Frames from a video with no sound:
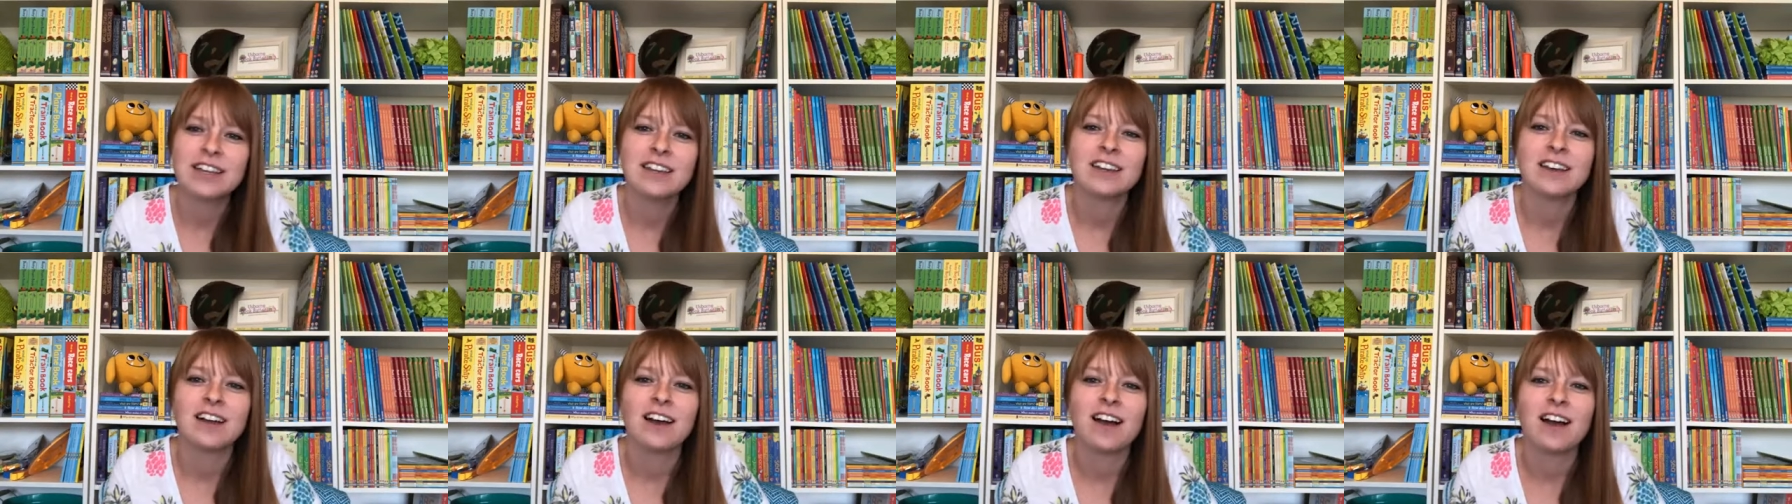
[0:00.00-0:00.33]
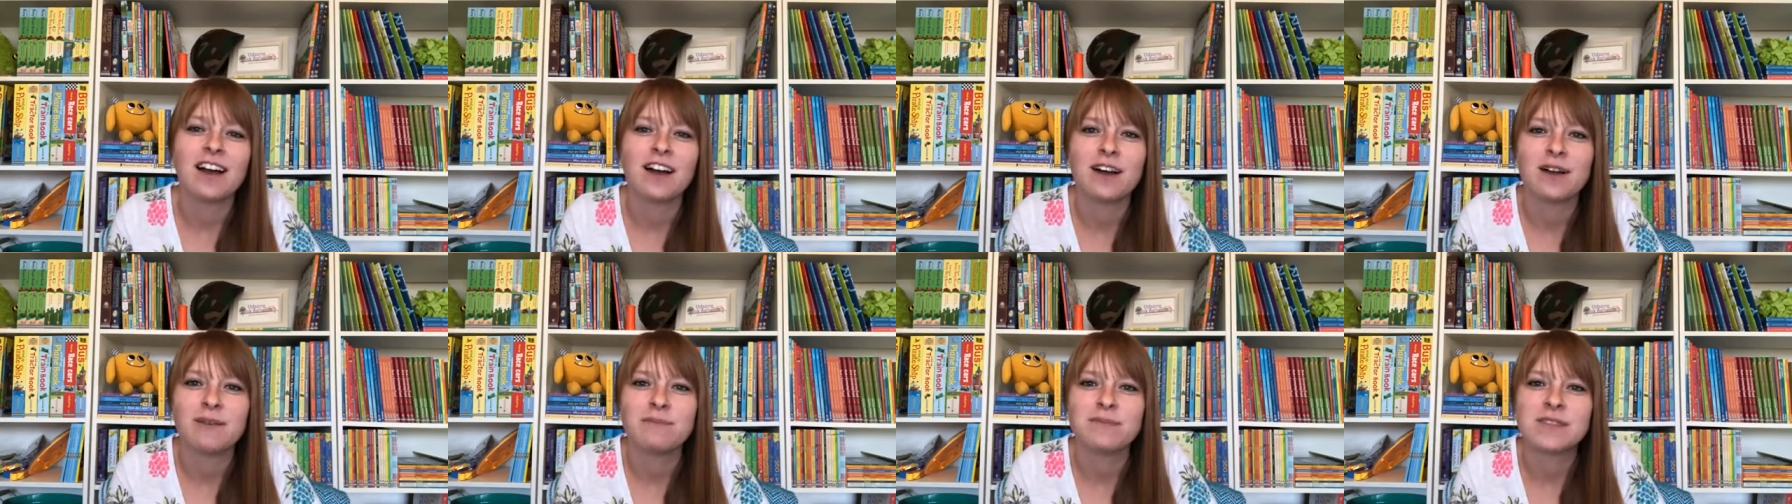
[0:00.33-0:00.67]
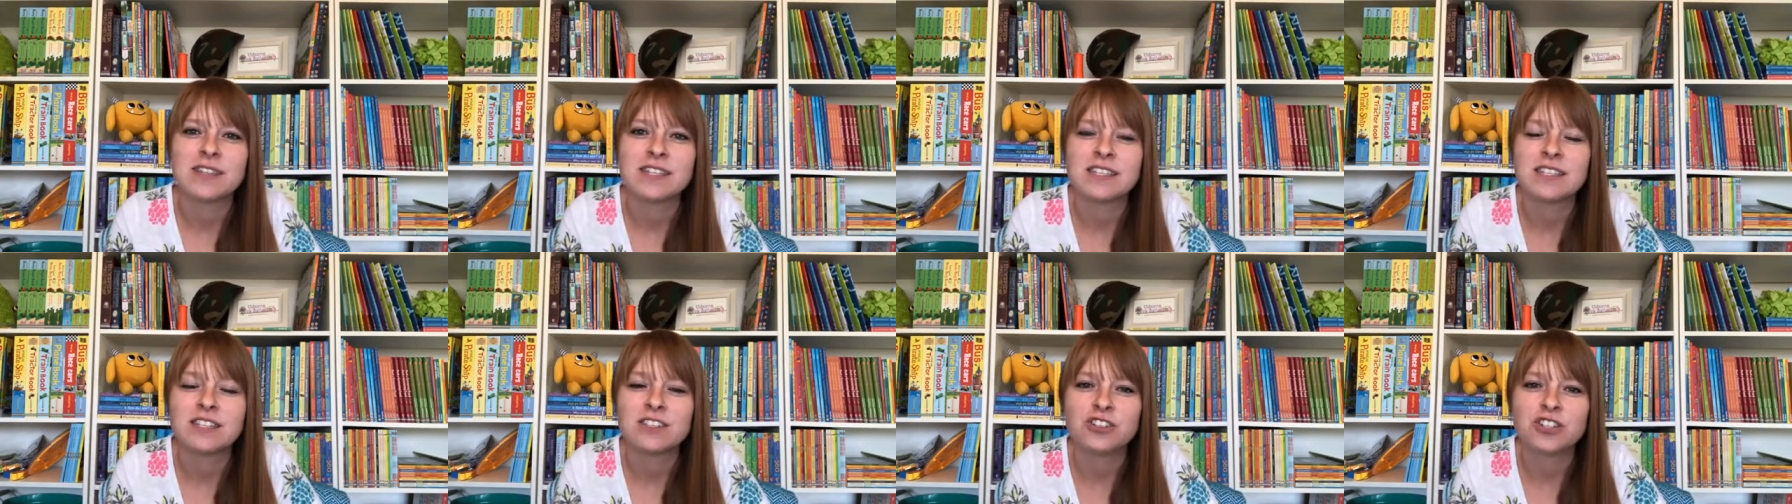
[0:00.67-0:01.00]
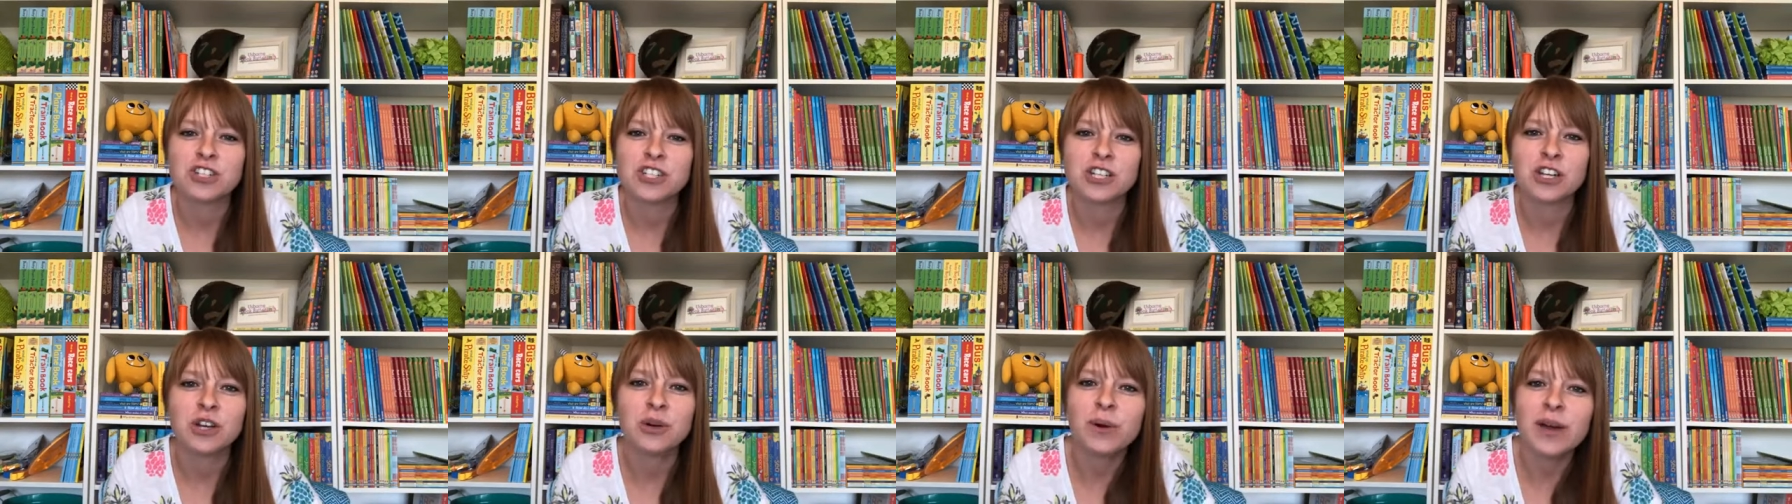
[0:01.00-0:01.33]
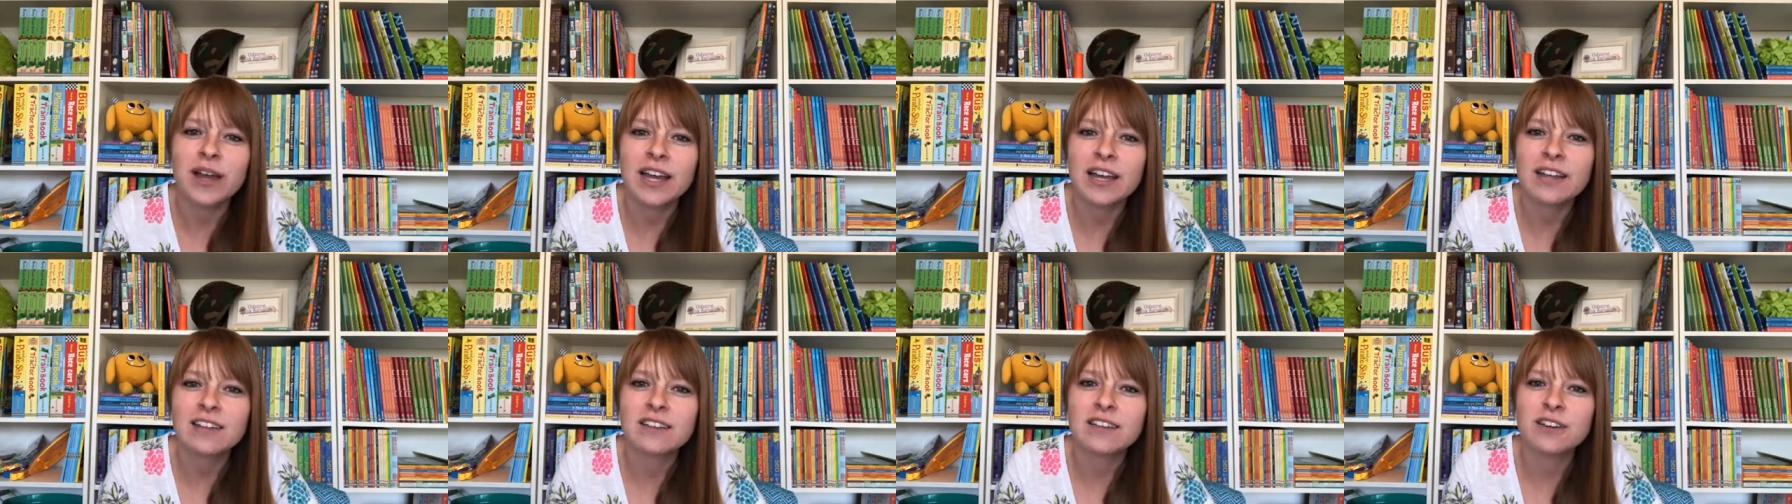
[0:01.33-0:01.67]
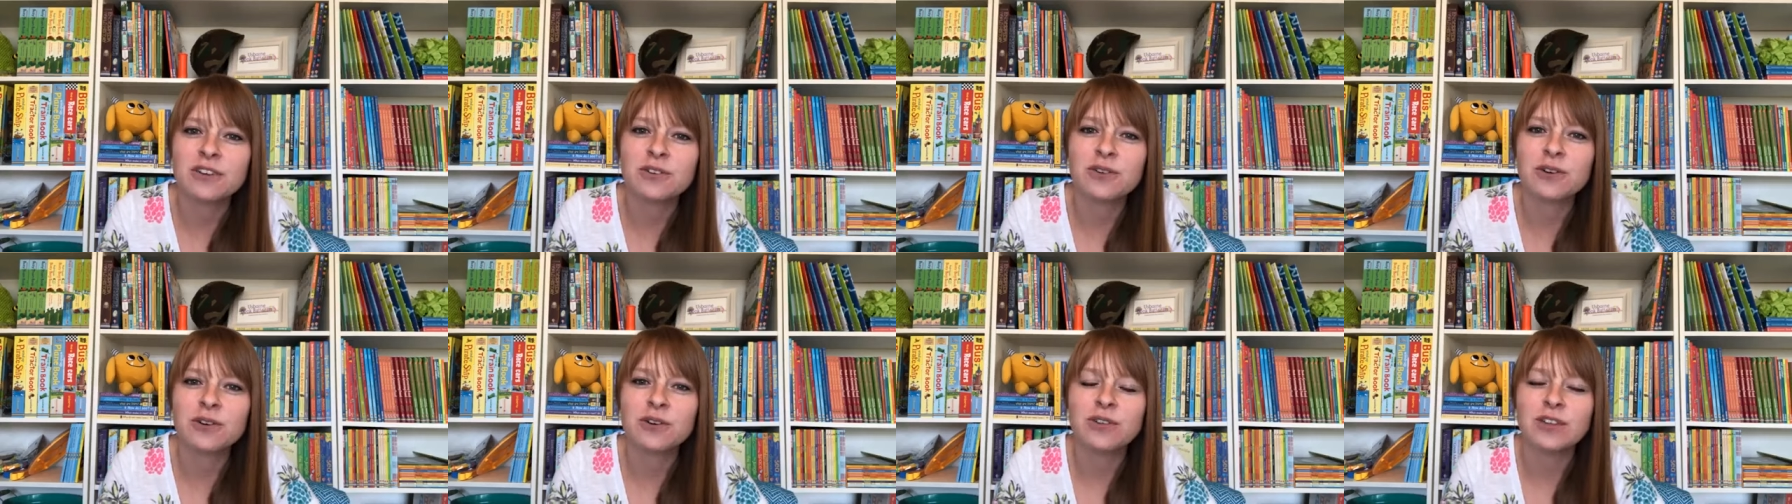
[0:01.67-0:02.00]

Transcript: Um, this is just a quick little